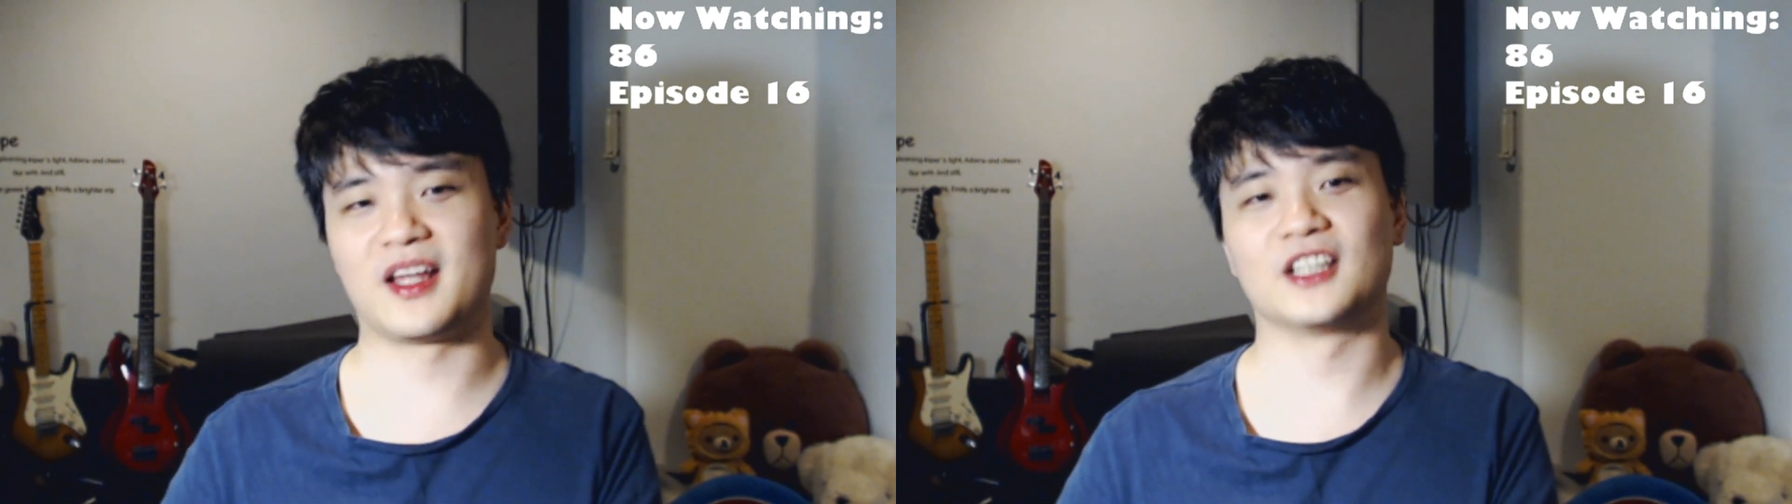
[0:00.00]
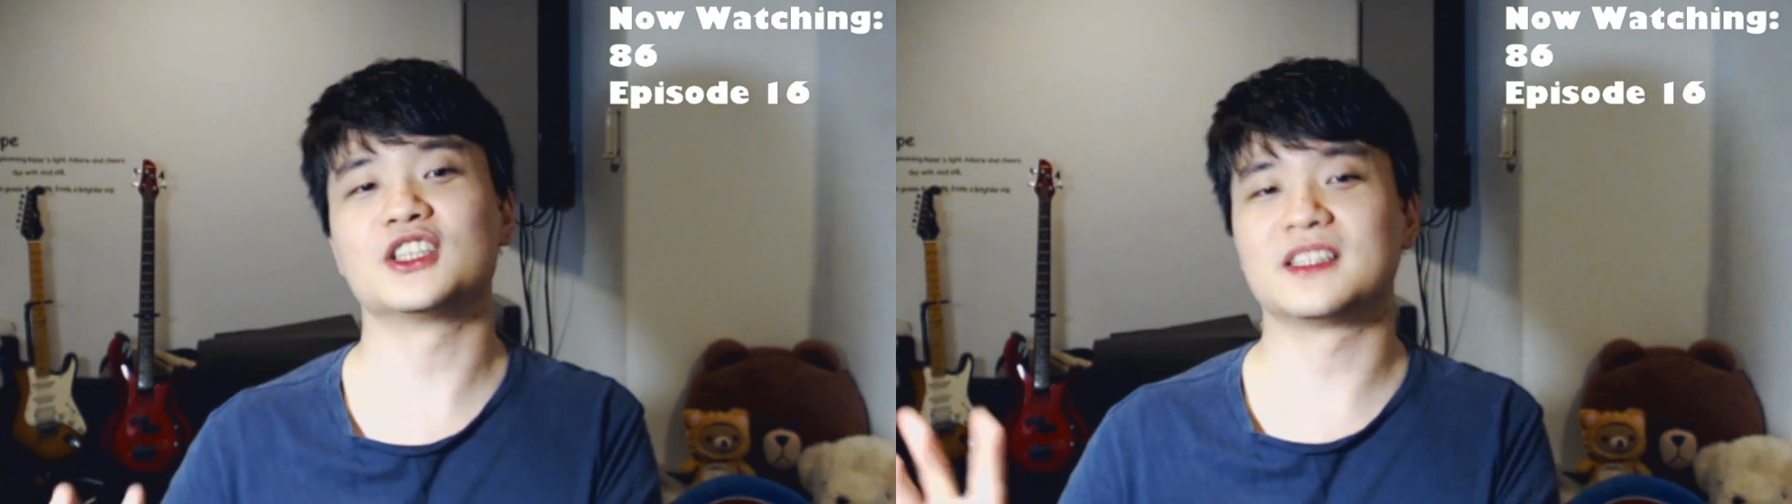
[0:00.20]

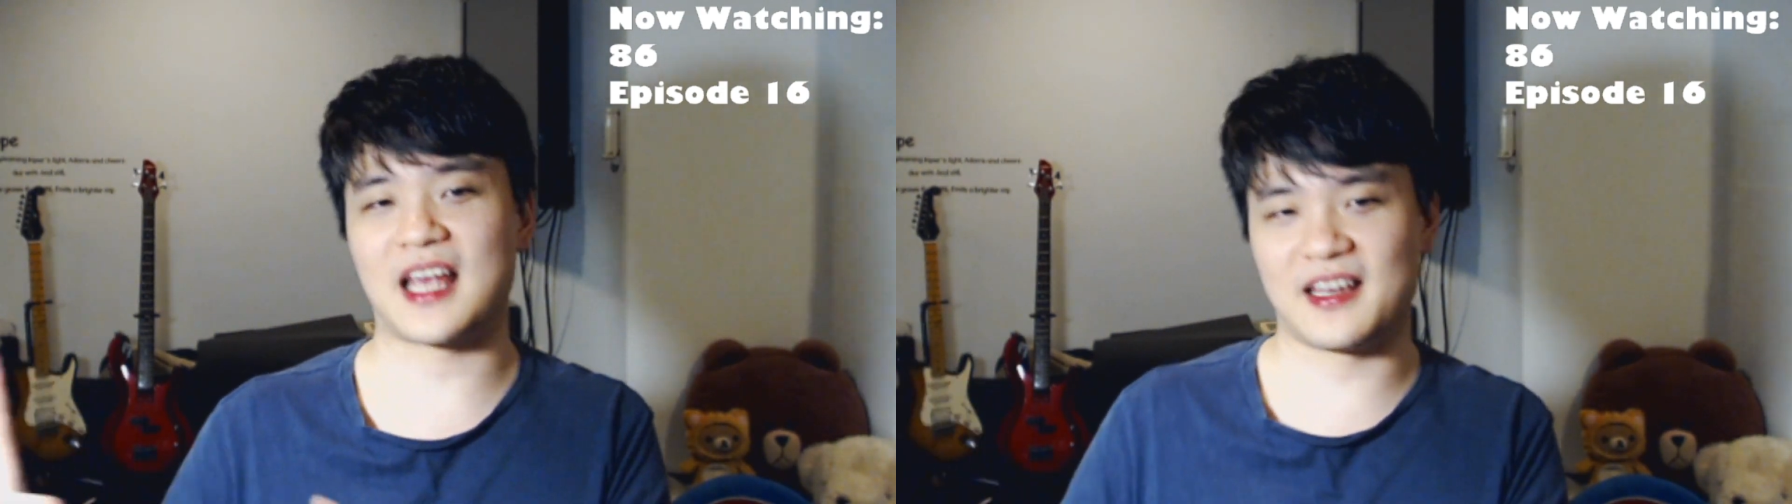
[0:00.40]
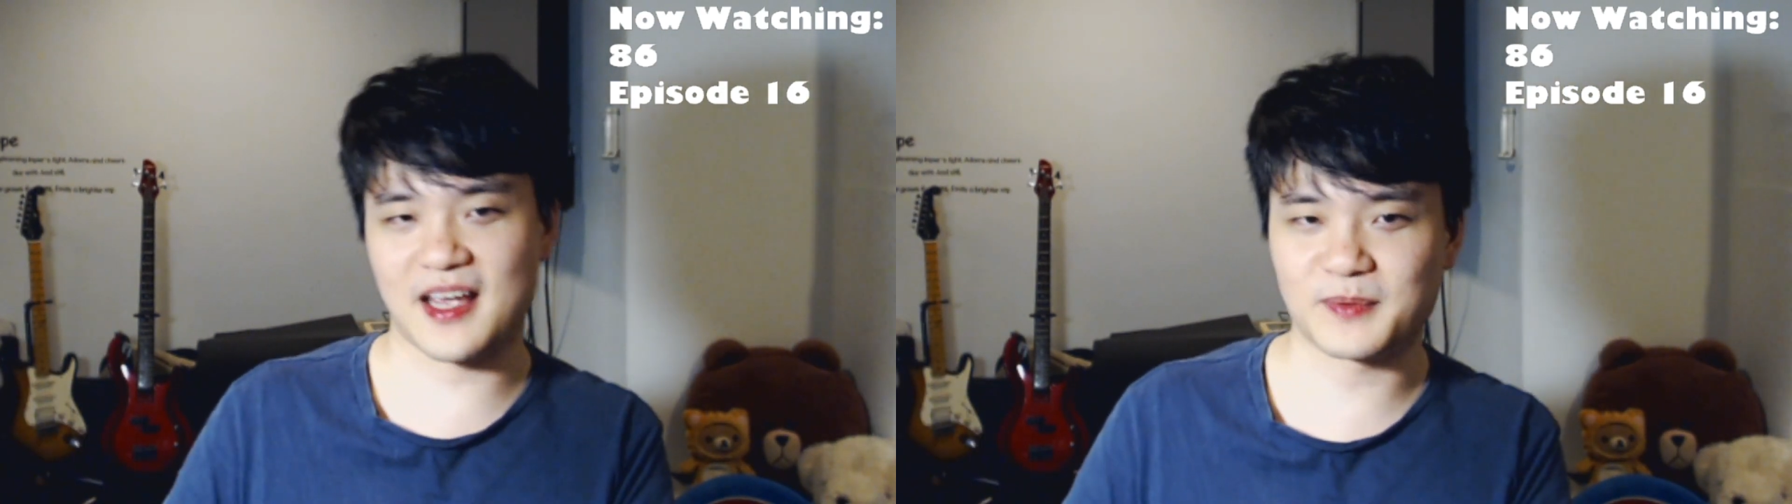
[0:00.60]
and she's
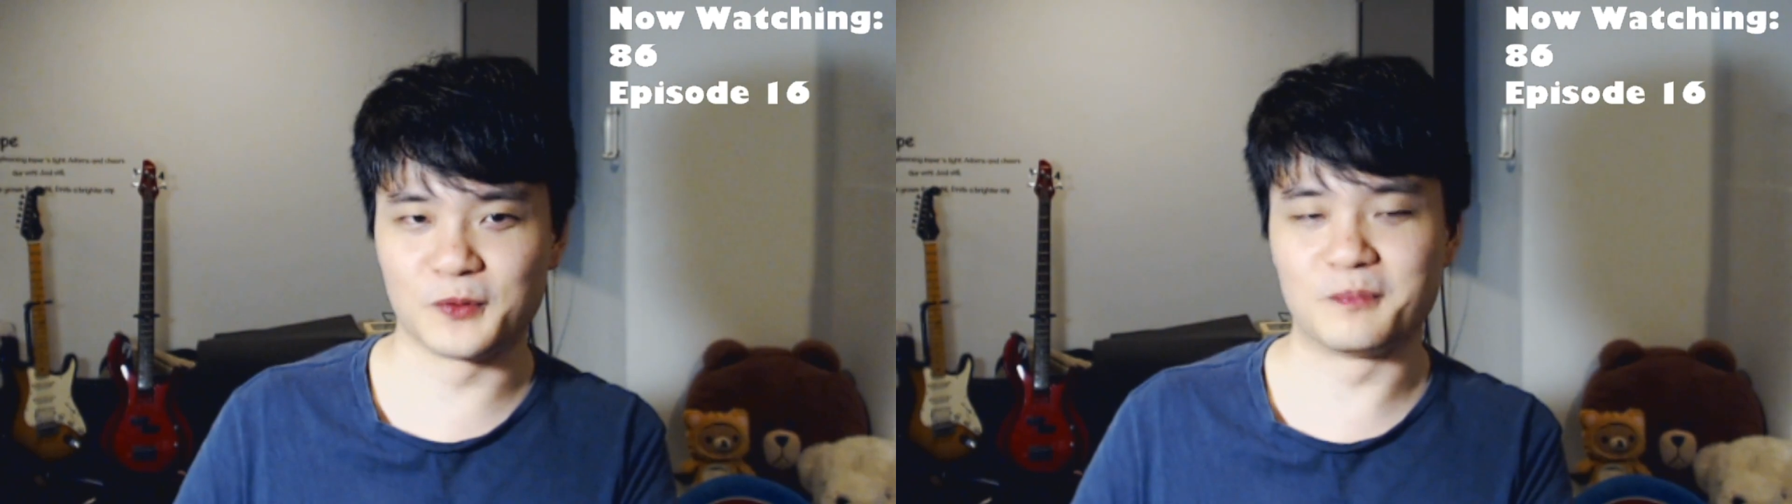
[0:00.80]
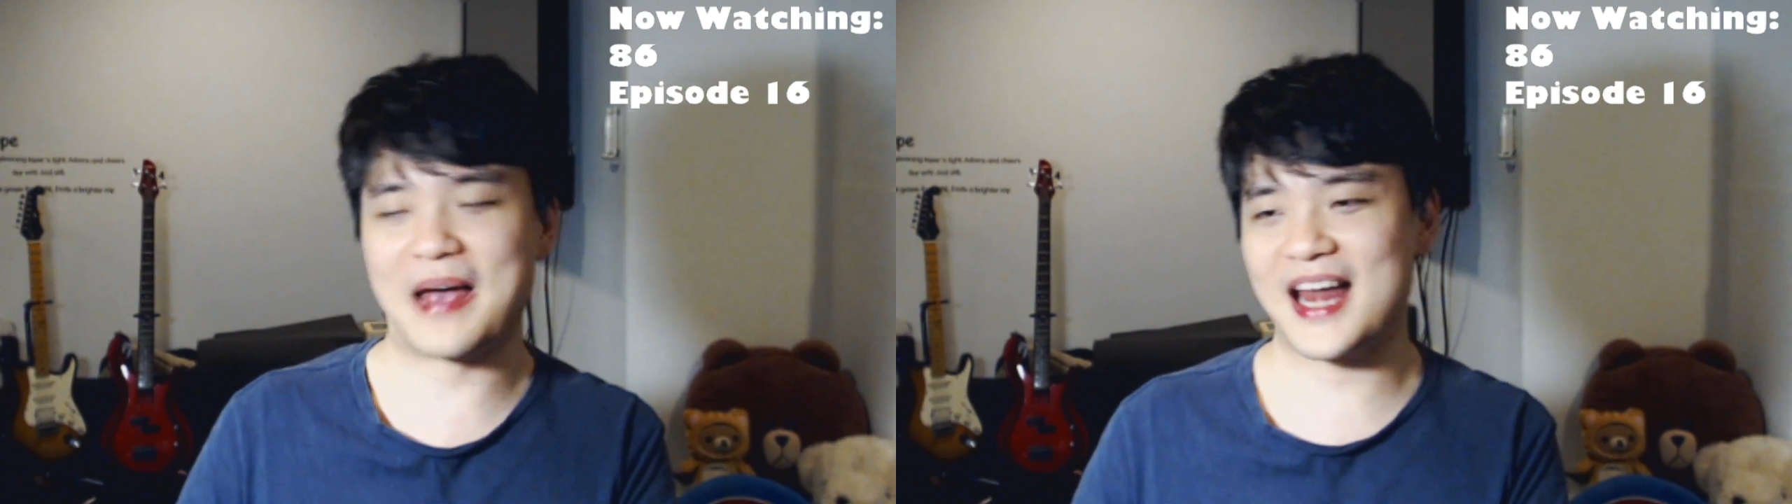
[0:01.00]
an
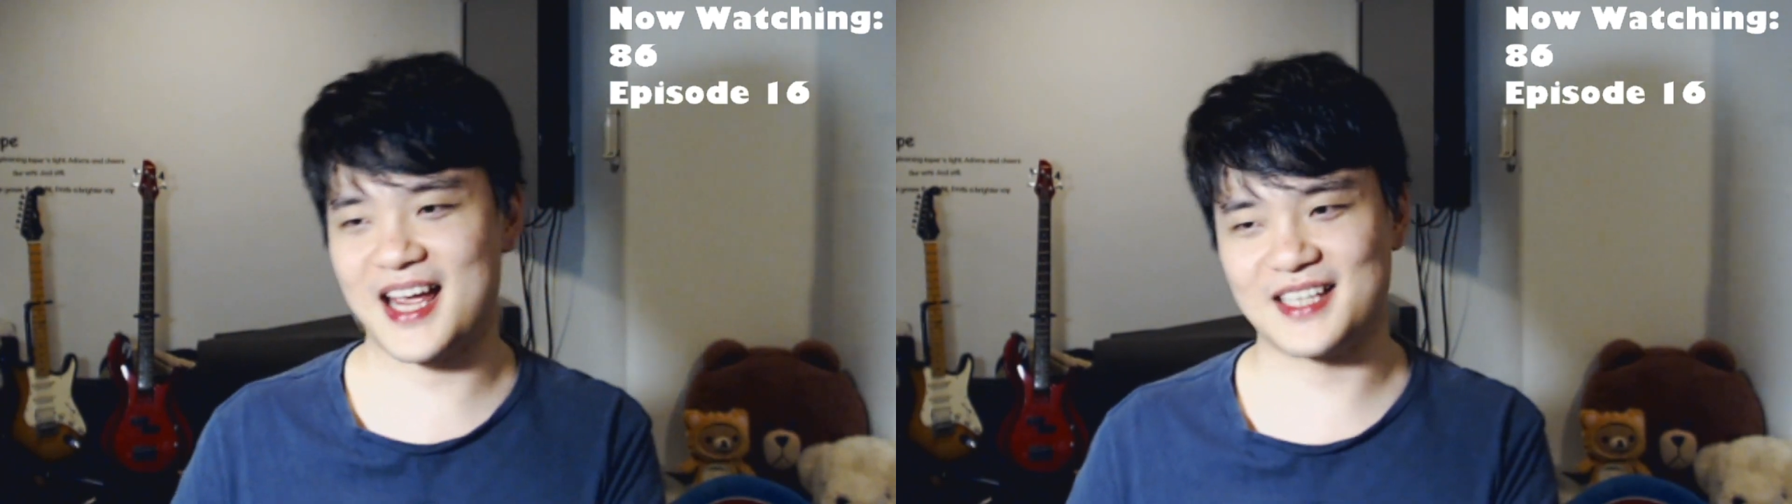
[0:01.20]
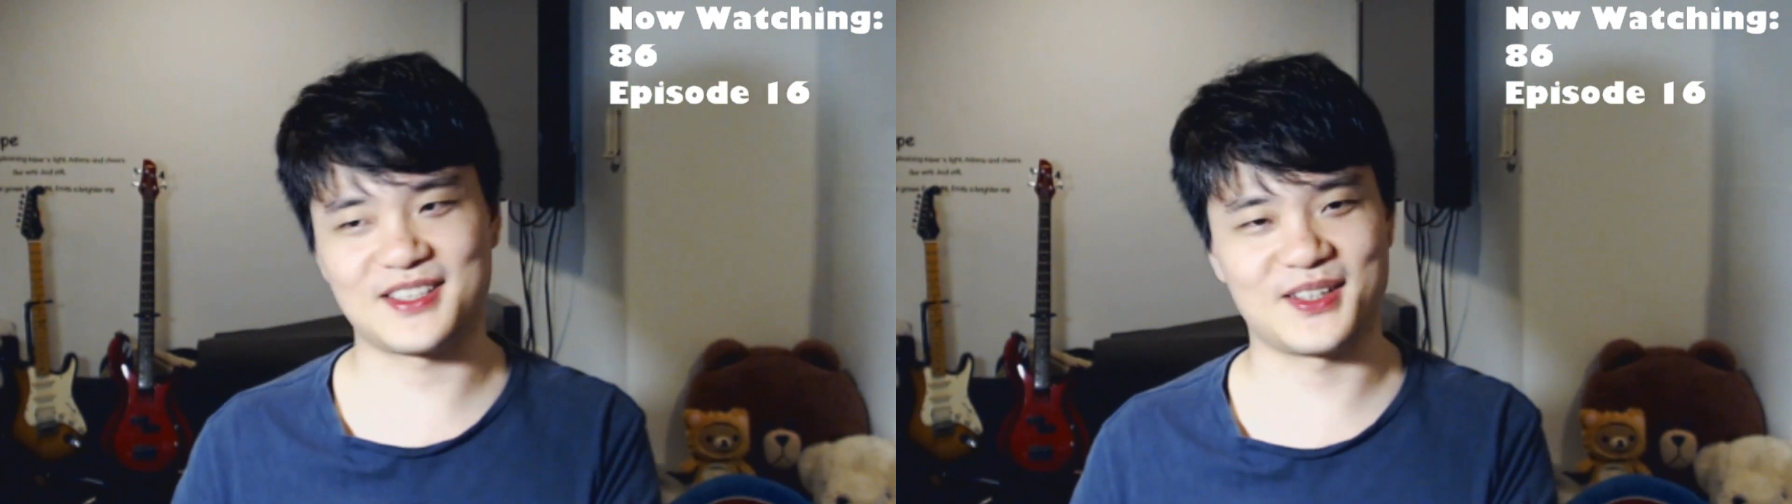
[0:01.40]
absolute badass